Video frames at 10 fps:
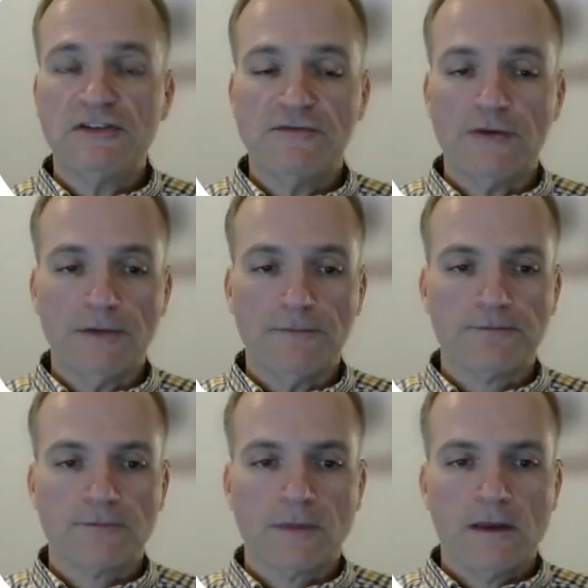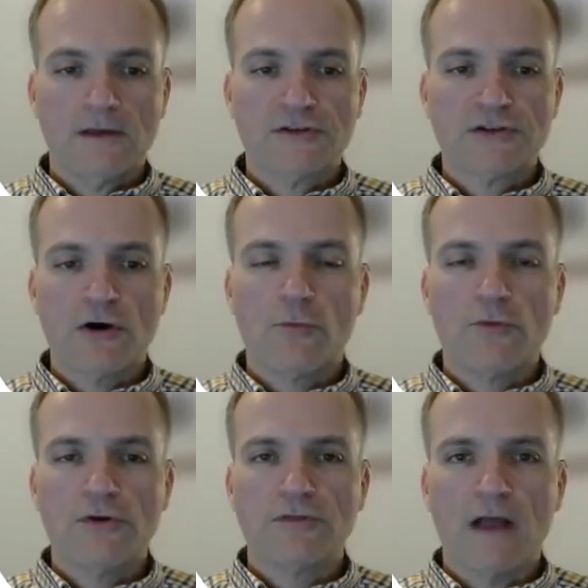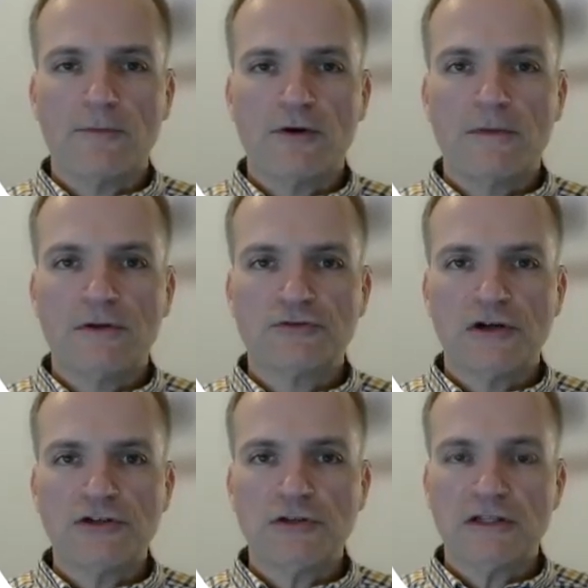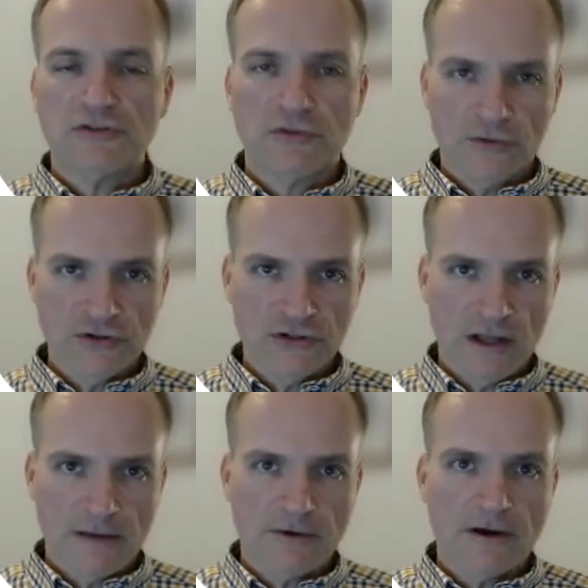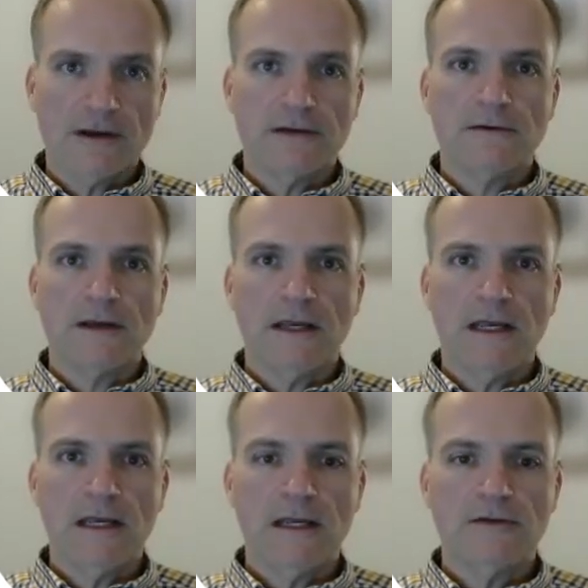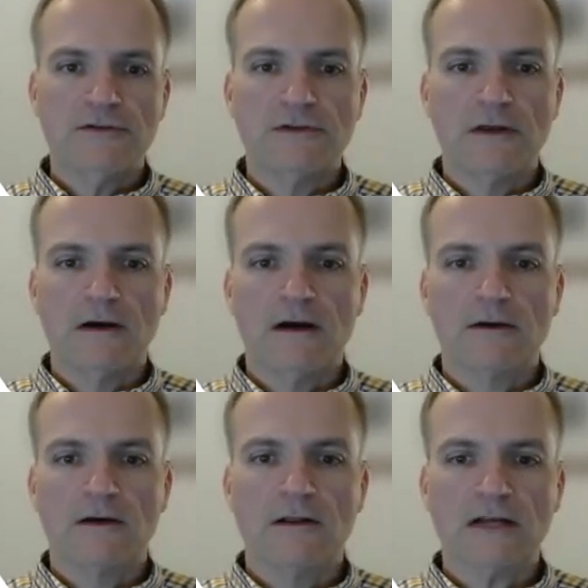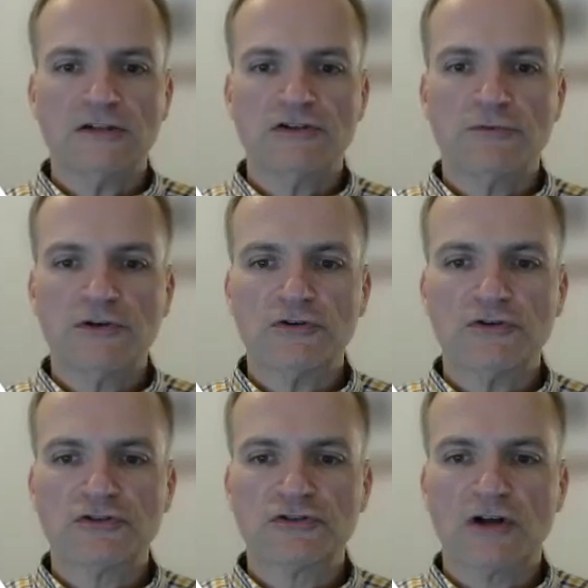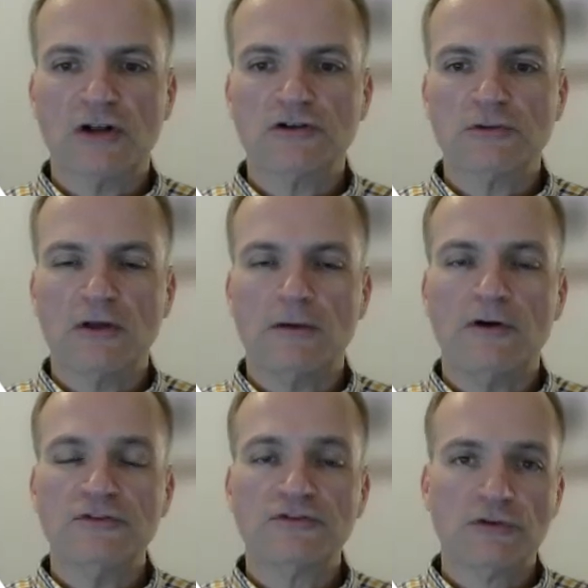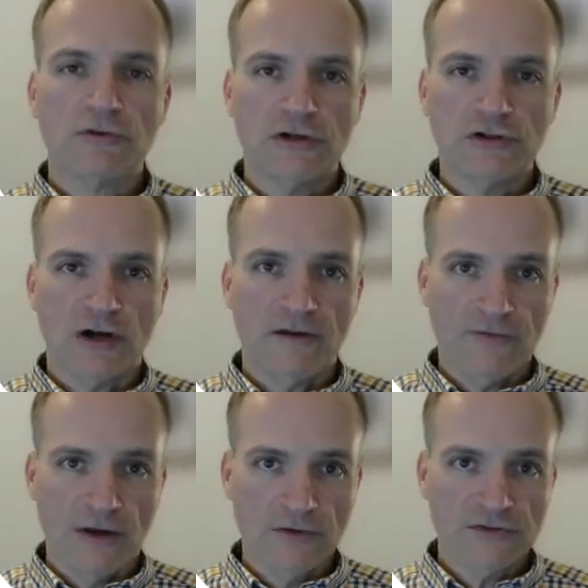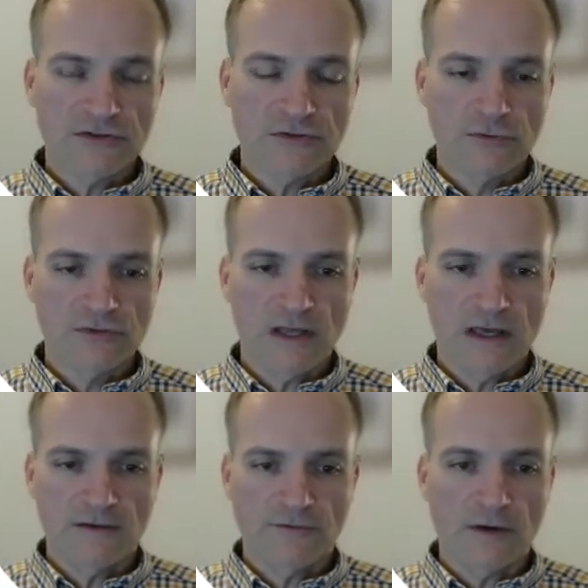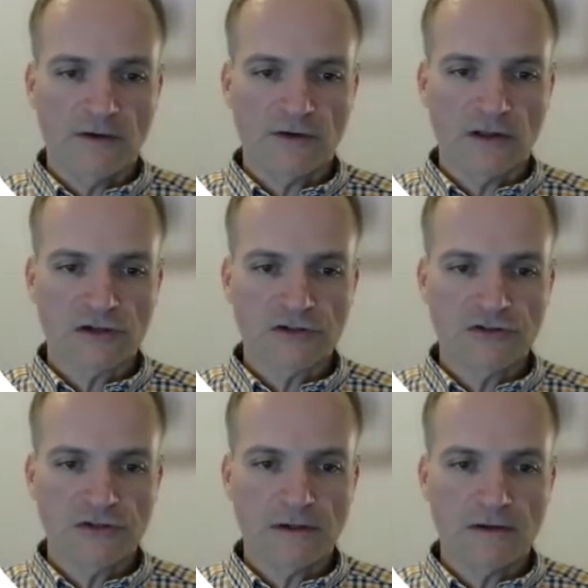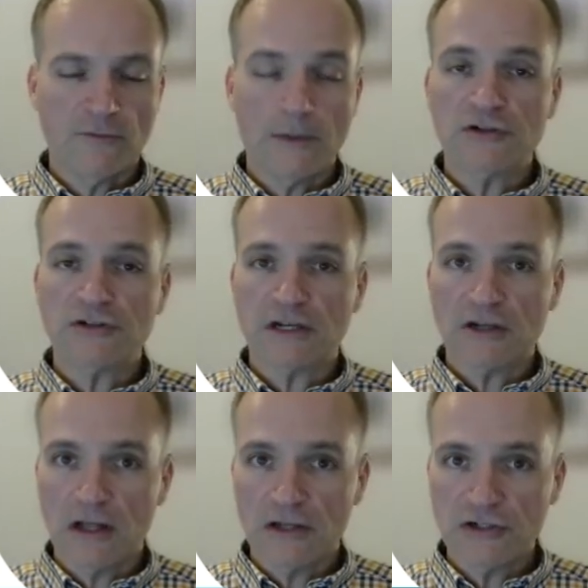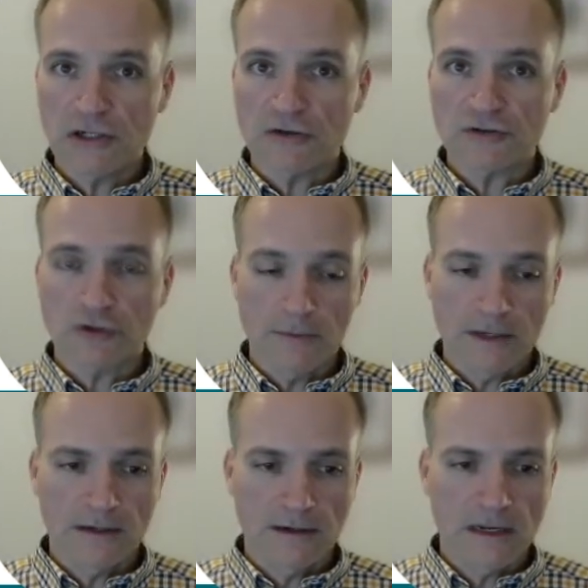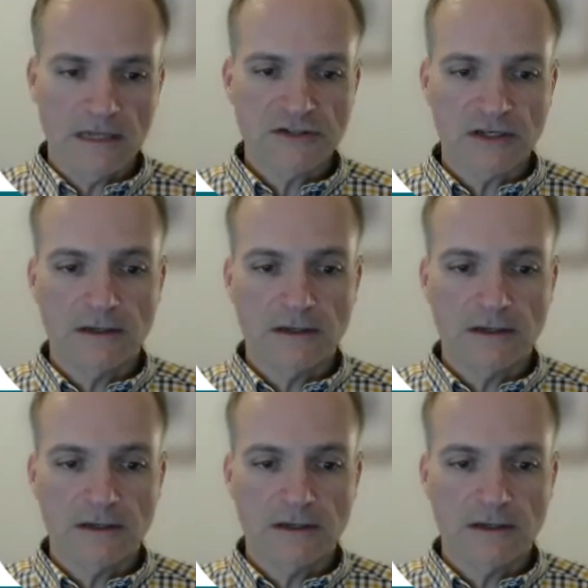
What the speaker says: fund. So with library administration, that's University Librarian, and collections and research scholarship librarians, including John Feltz, who's the head of collections and information technology, and also a big NASIG